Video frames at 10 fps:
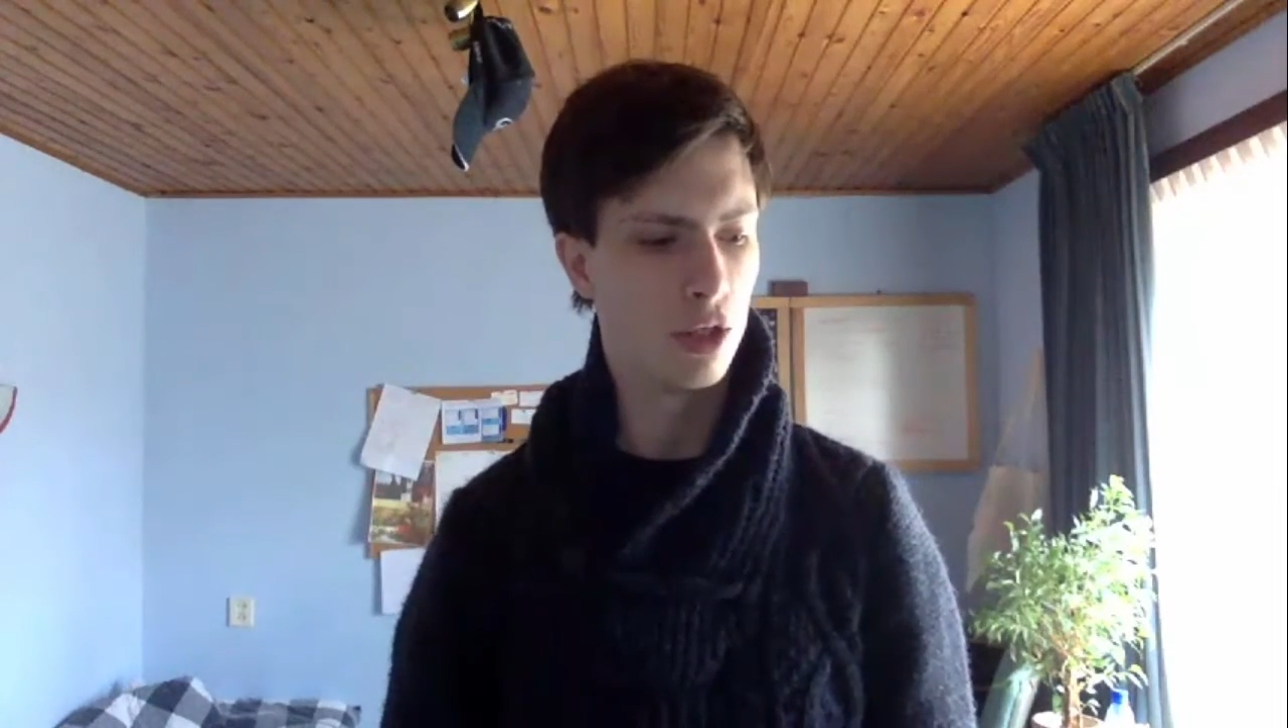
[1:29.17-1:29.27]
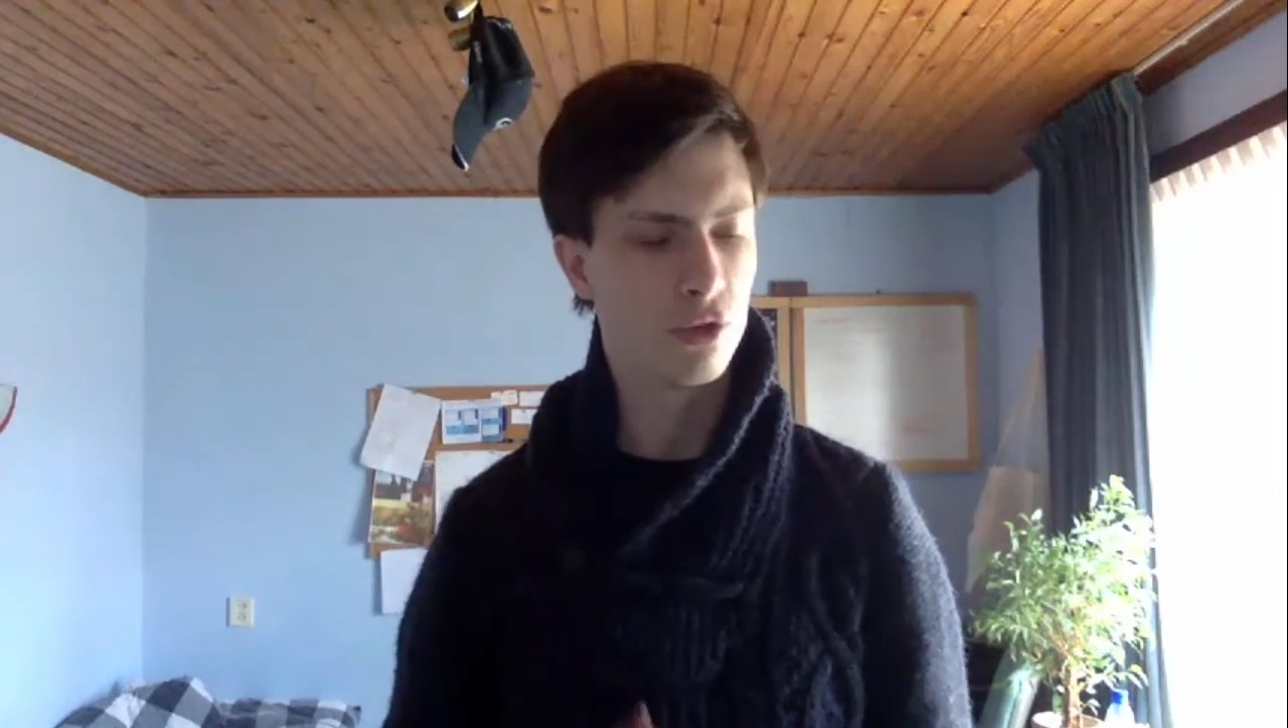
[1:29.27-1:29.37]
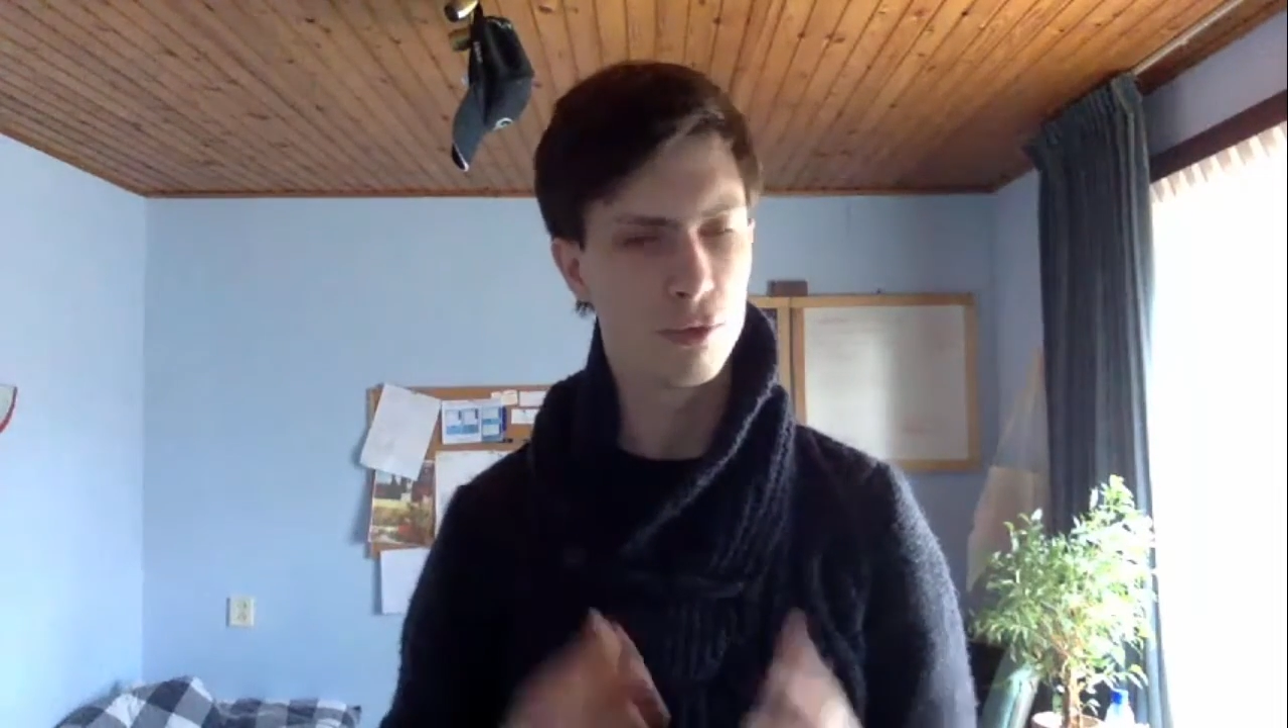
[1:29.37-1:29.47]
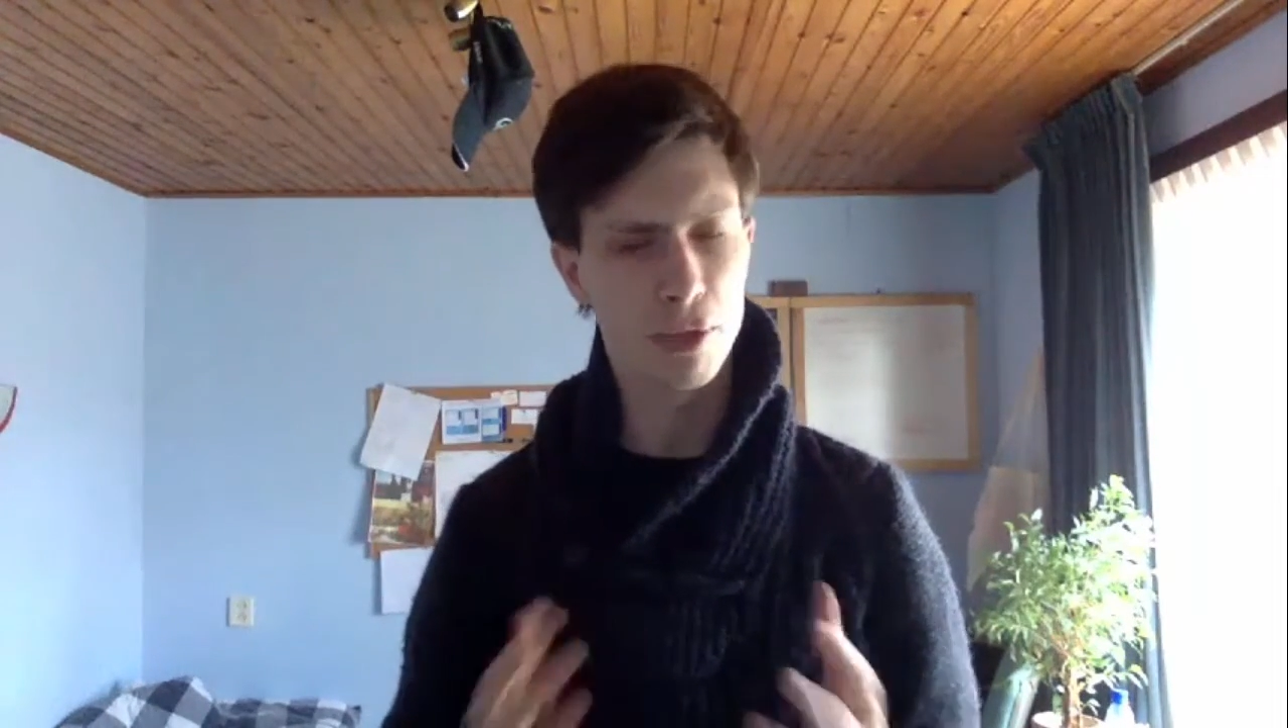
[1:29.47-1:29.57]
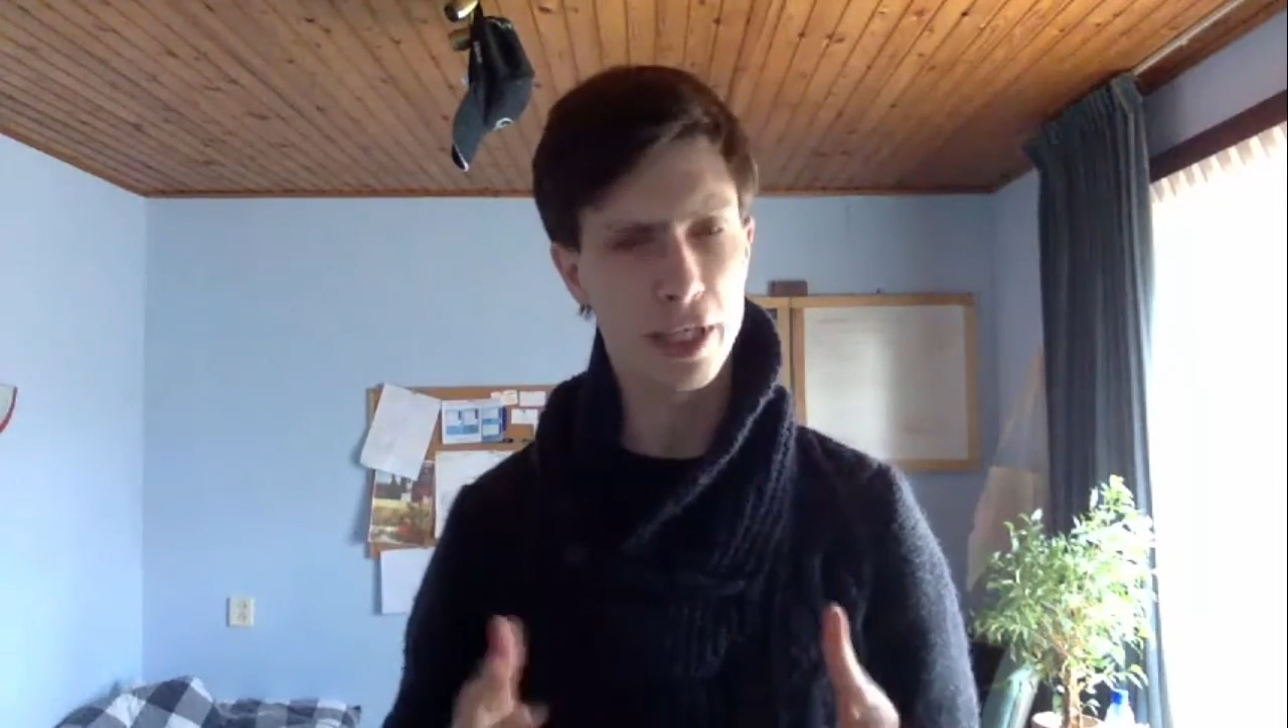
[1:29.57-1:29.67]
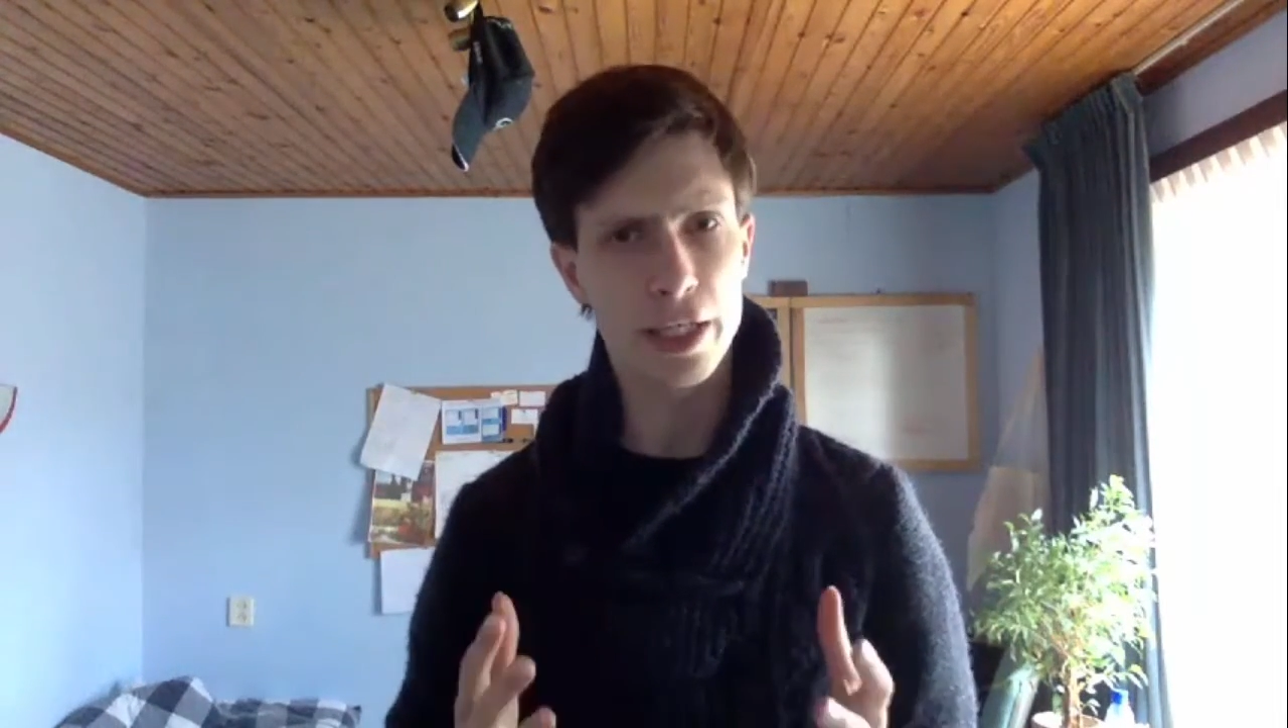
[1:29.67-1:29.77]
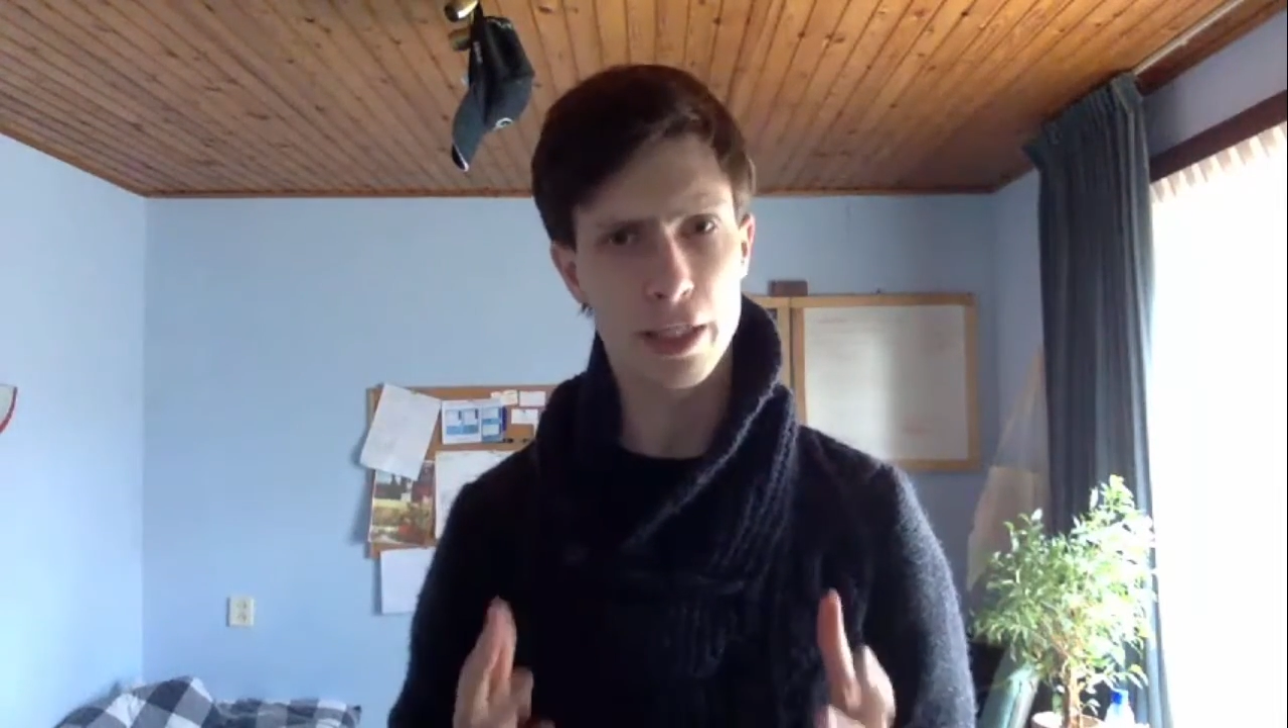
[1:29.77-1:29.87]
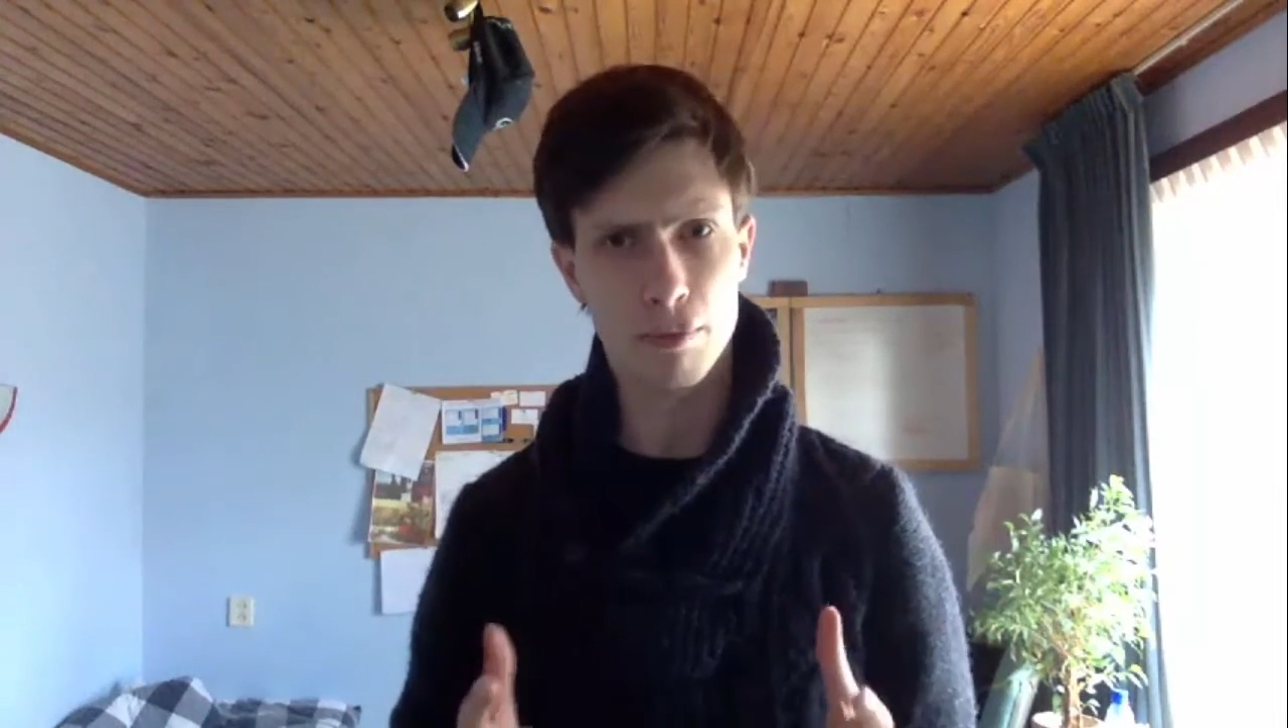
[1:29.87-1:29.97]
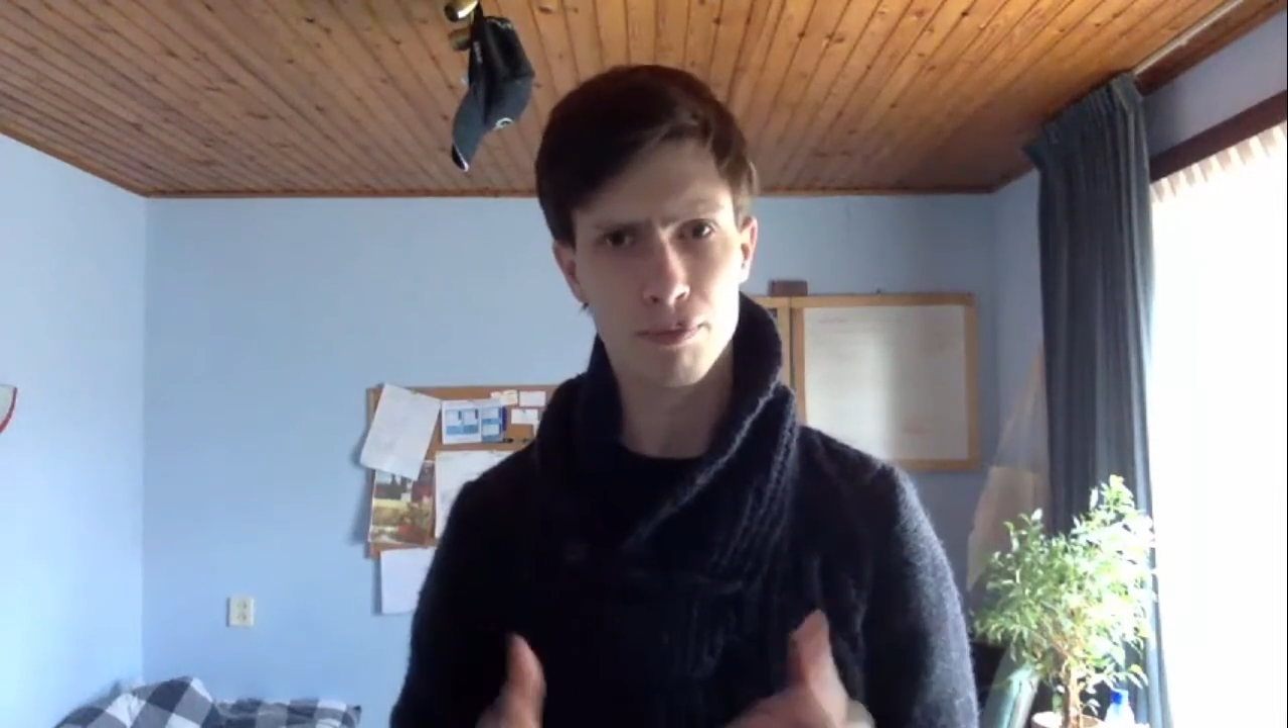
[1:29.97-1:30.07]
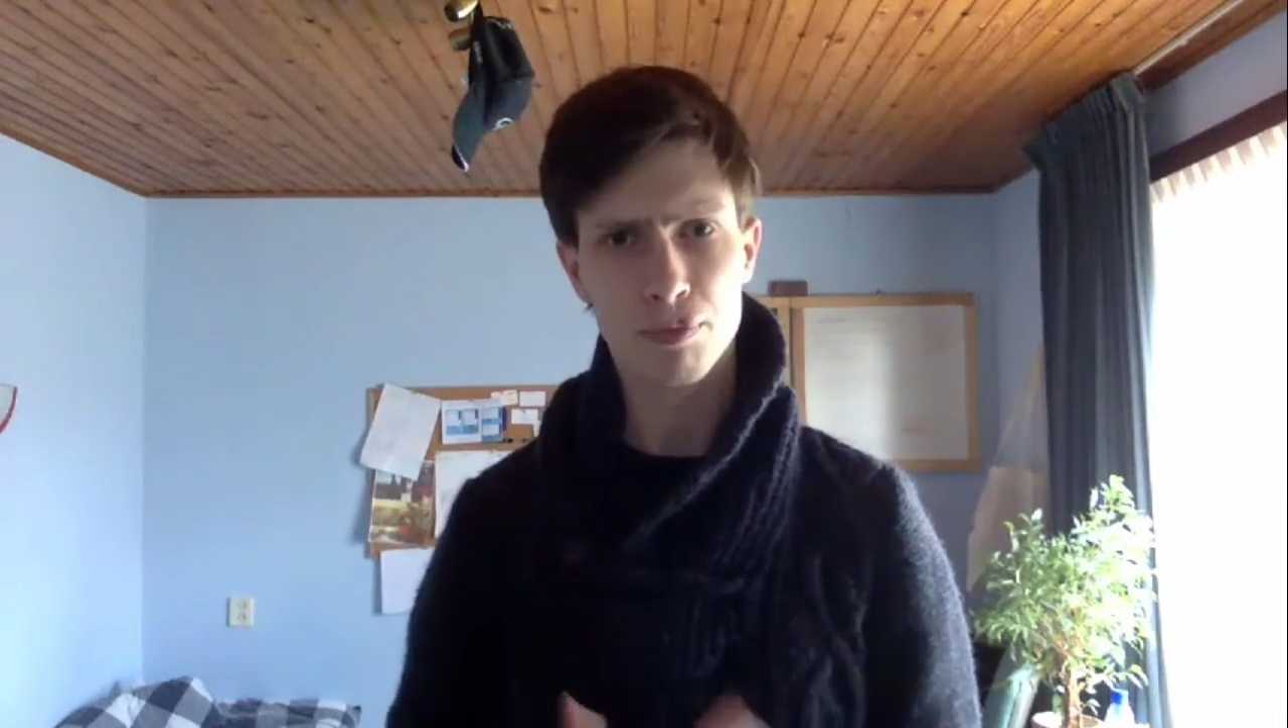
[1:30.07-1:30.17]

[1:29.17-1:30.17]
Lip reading: to play them.